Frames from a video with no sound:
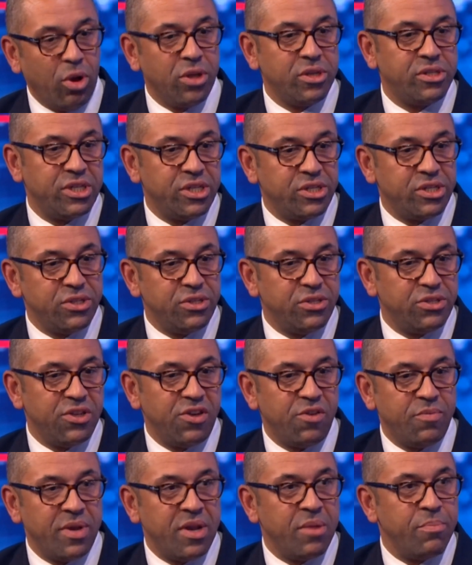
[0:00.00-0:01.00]

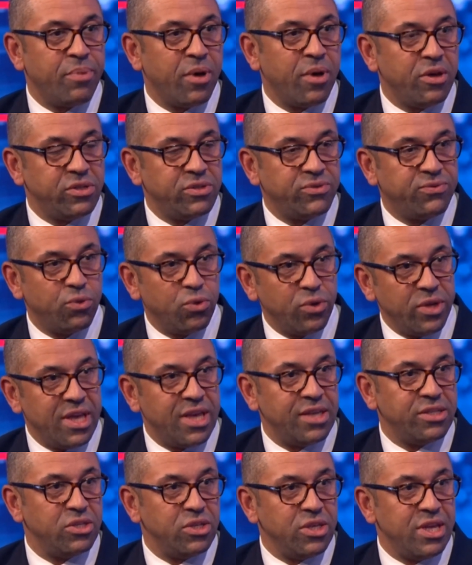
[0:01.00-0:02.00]
politicians that have been imposed for
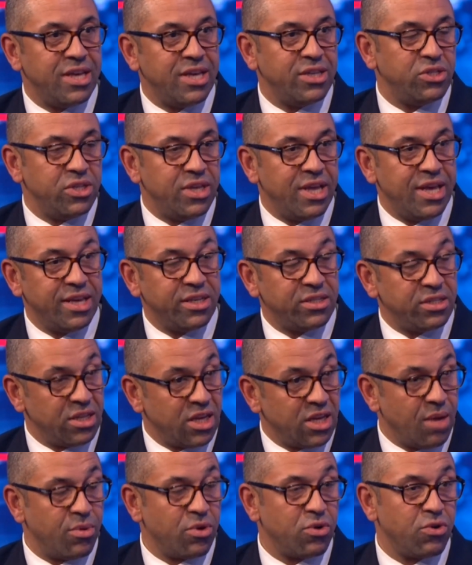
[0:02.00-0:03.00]
years and years and years
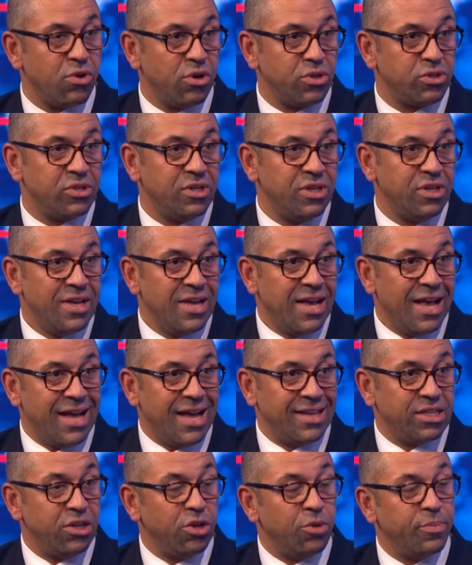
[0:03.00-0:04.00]
and come across
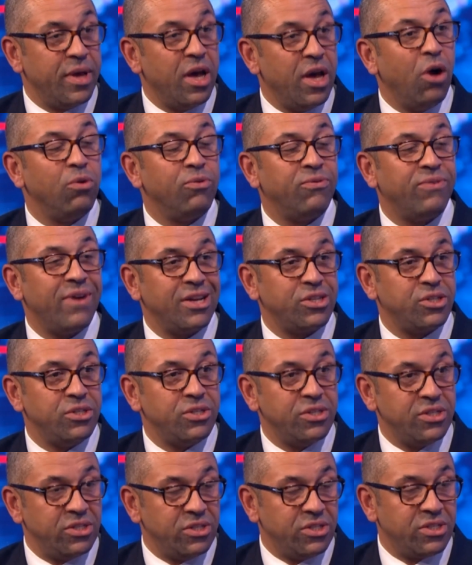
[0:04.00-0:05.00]
as a little bit
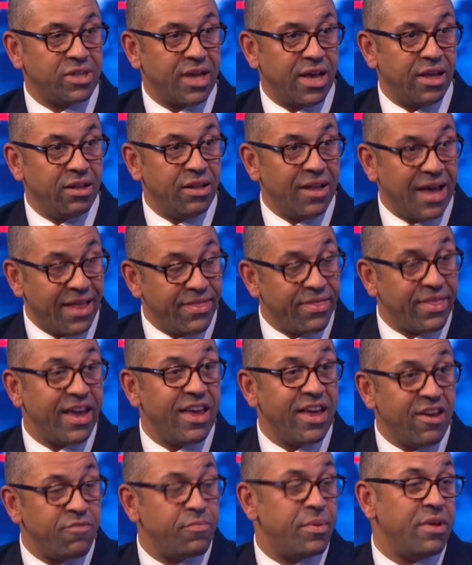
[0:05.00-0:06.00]
old-fashioned and stale, and
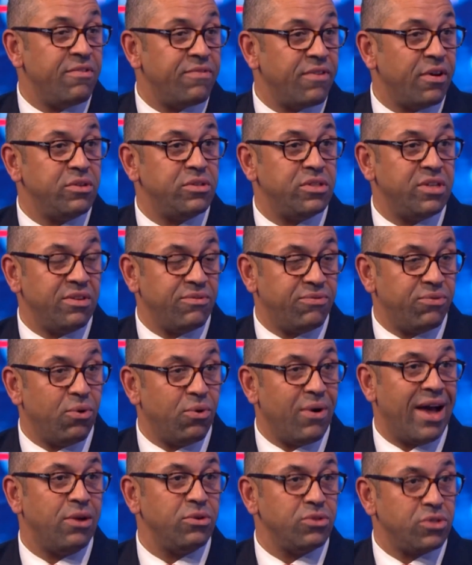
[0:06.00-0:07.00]
they have been voting
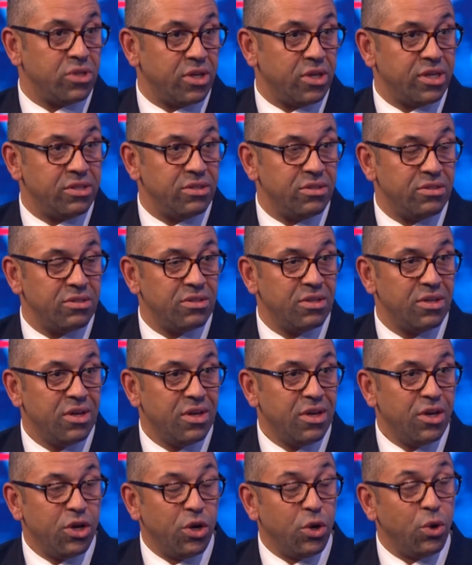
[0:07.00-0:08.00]
for outsiders
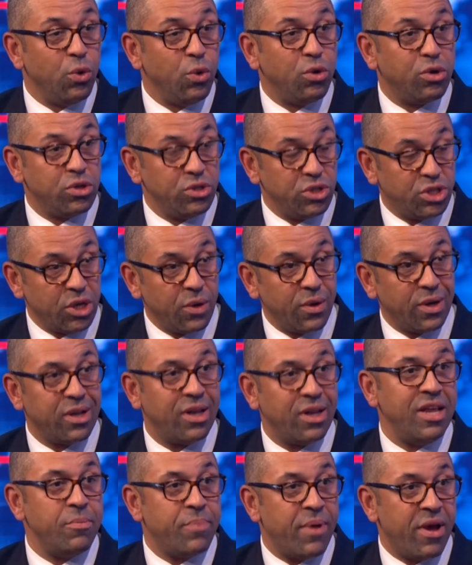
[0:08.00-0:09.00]
who can show a
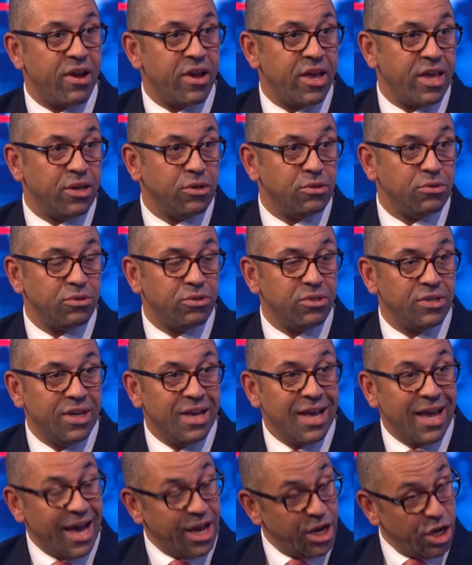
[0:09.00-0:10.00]
clean pair of heels
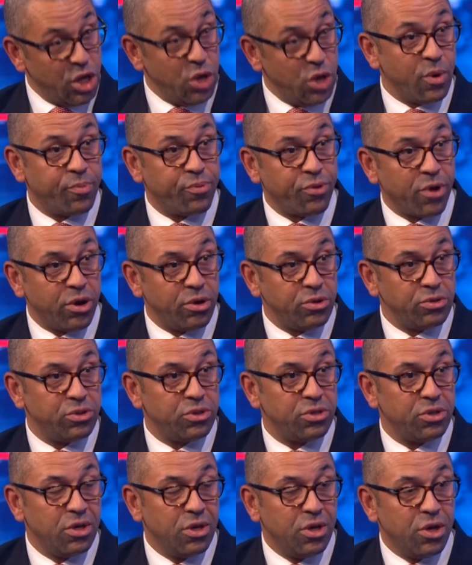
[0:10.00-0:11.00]
and a new
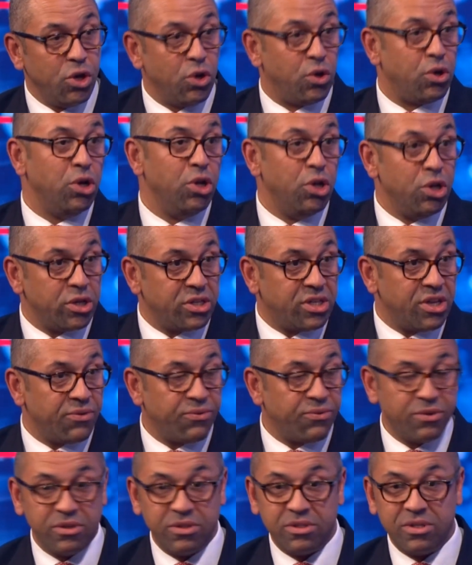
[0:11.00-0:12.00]
approach, who can look
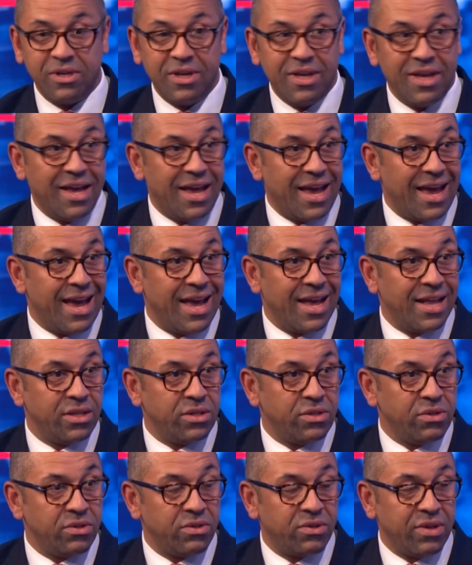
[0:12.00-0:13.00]
different
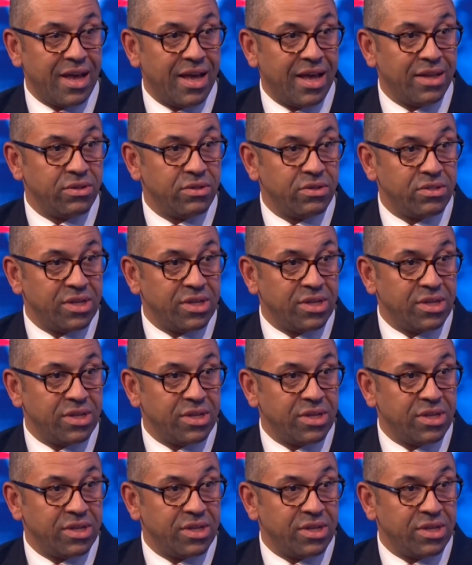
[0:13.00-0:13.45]
and